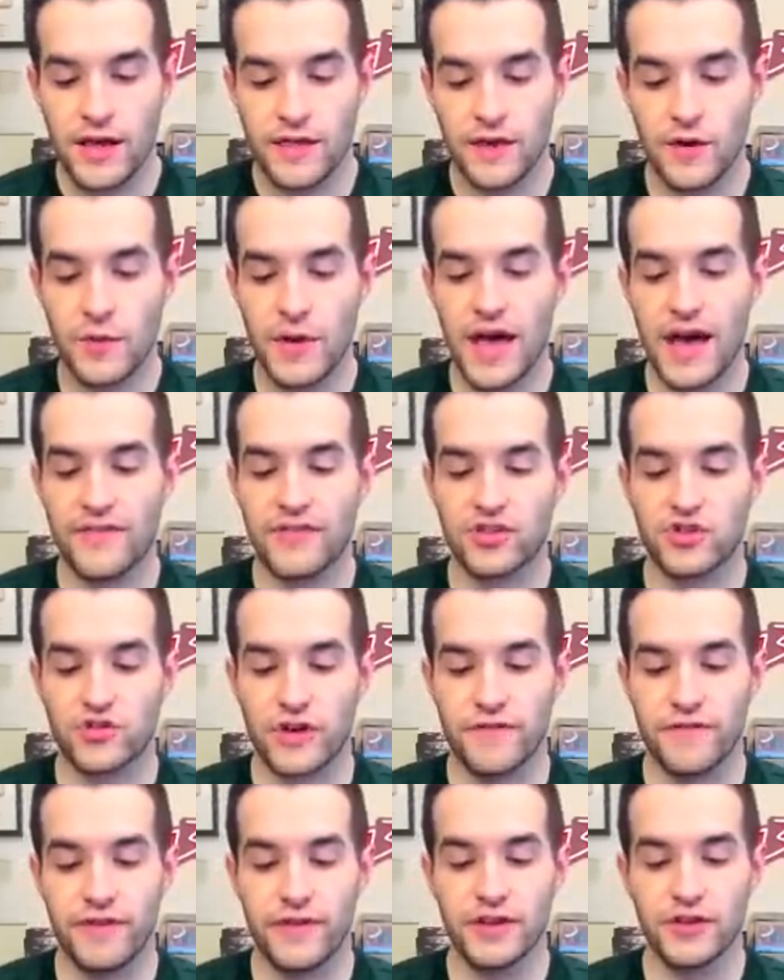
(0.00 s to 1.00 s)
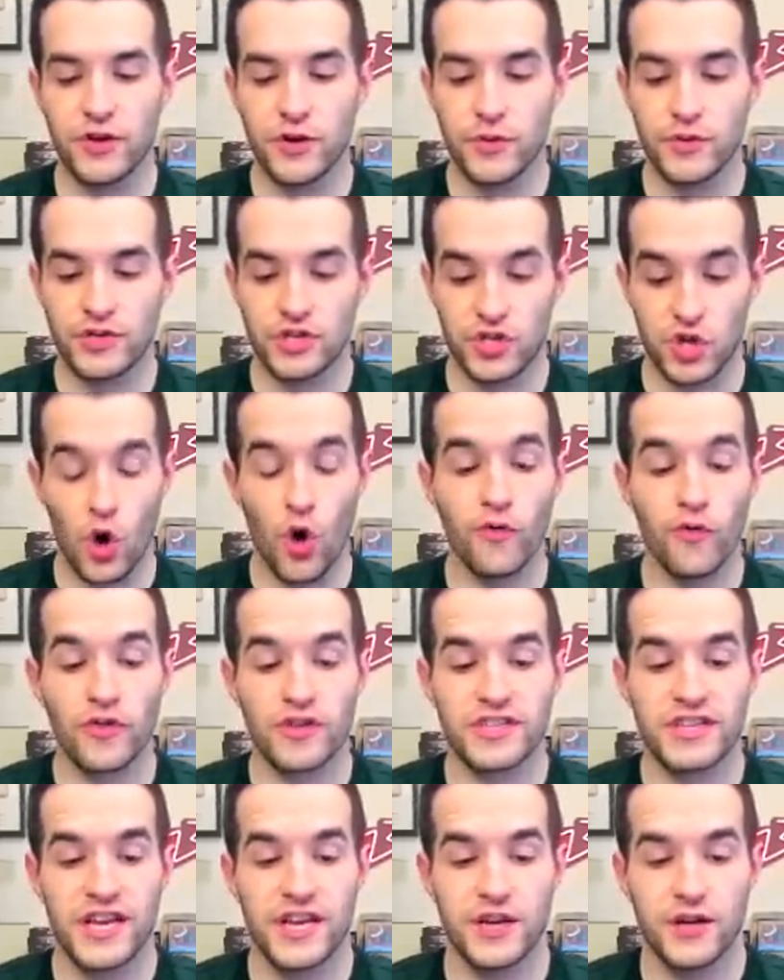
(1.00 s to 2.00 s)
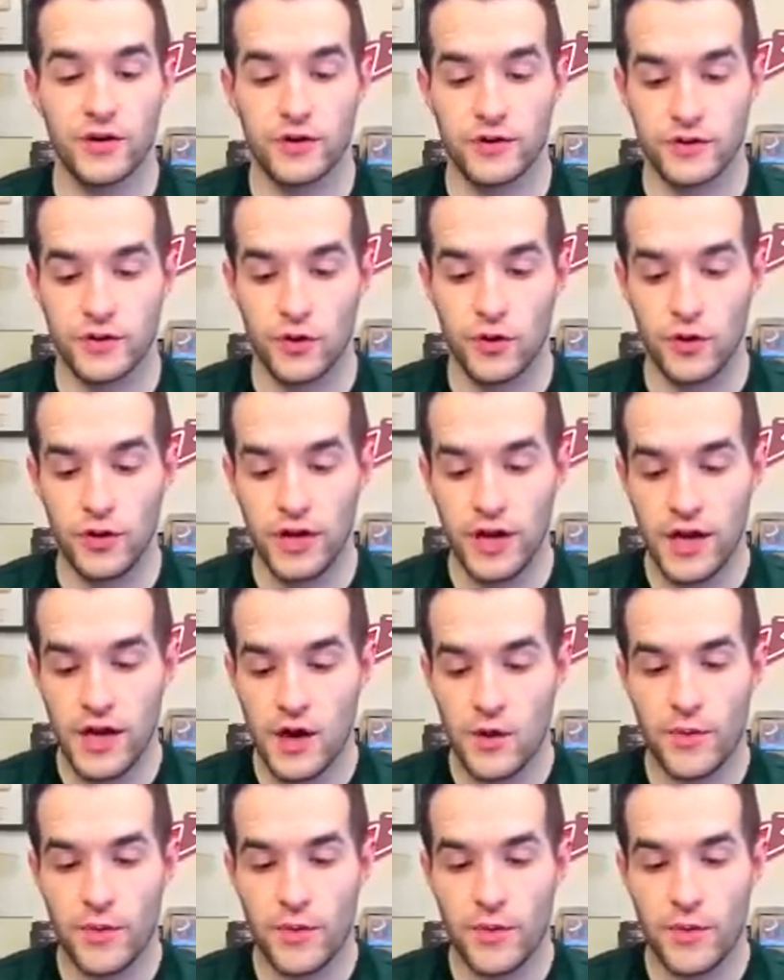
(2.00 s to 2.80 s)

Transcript: Then we have Extreme Victory, which is over 10 years old.